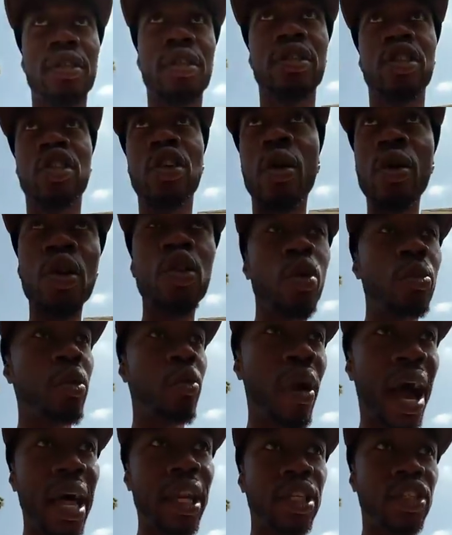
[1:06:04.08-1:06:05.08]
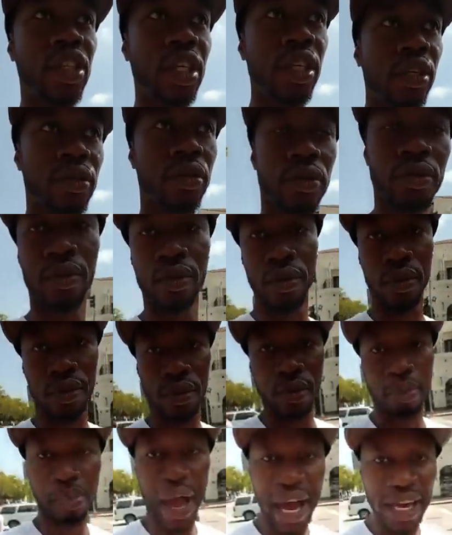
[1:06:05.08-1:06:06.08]
Solar numerology,
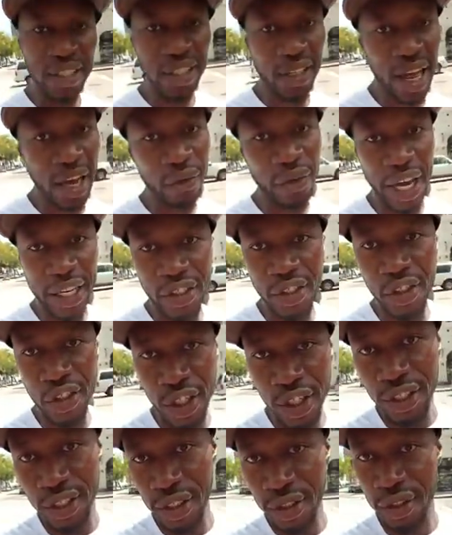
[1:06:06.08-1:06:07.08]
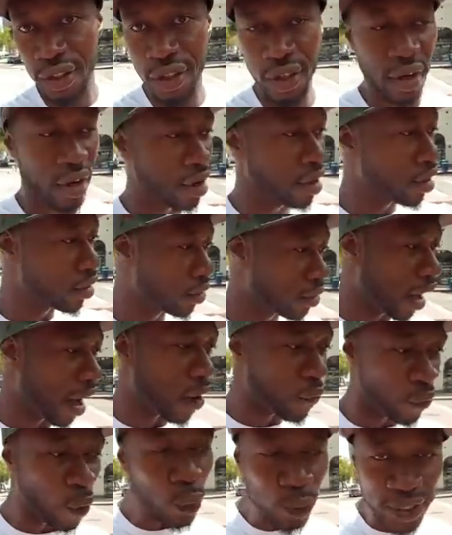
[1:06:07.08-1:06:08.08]
past life exegesis. I
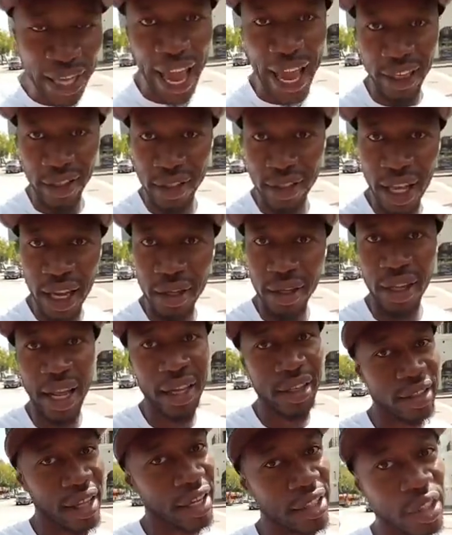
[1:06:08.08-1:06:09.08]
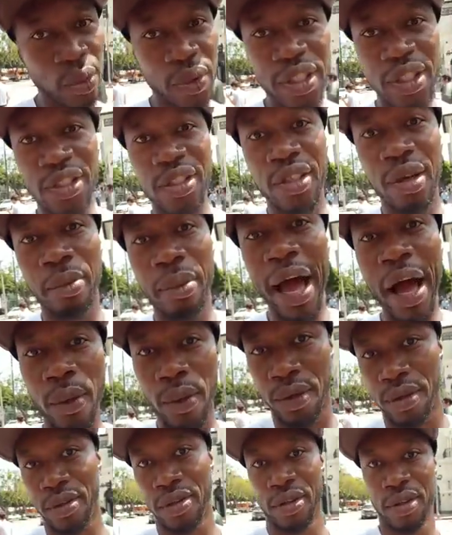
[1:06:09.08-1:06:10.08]
wrote that. That's what this is about.
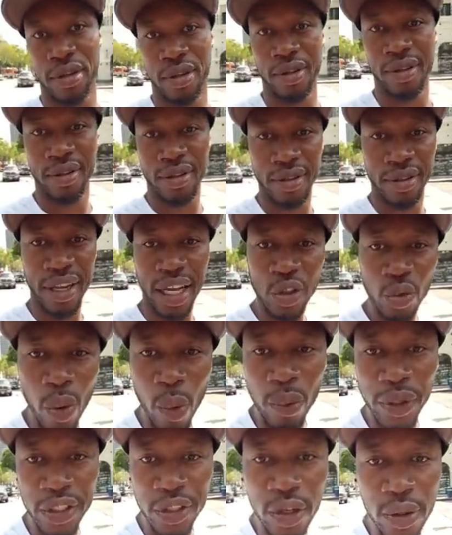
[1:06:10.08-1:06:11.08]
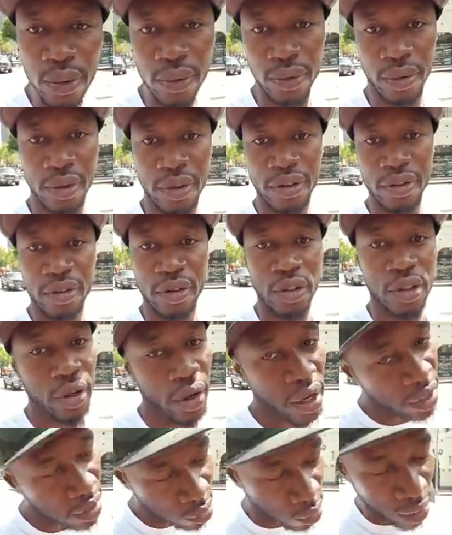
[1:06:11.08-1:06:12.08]
That's what we do. So
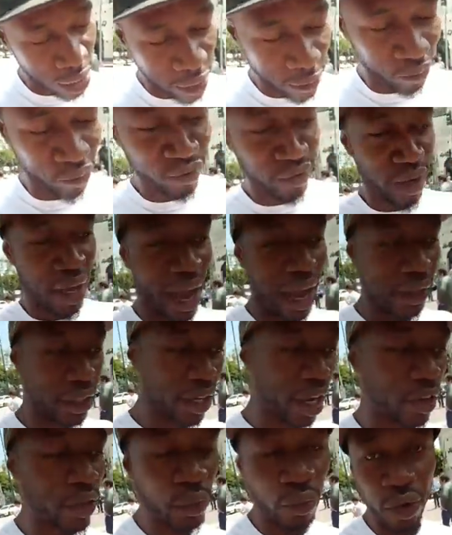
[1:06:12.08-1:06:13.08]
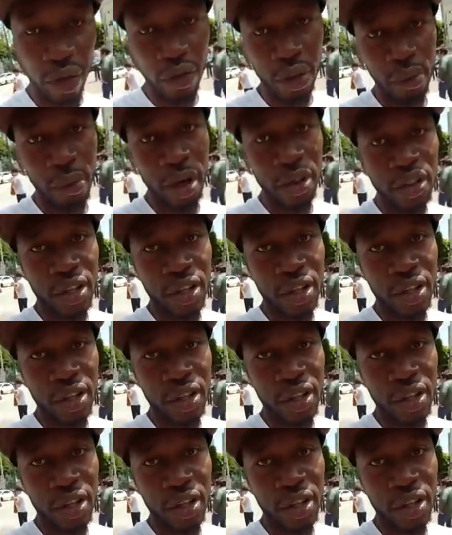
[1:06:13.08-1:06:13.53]
anyway, I thank you very much.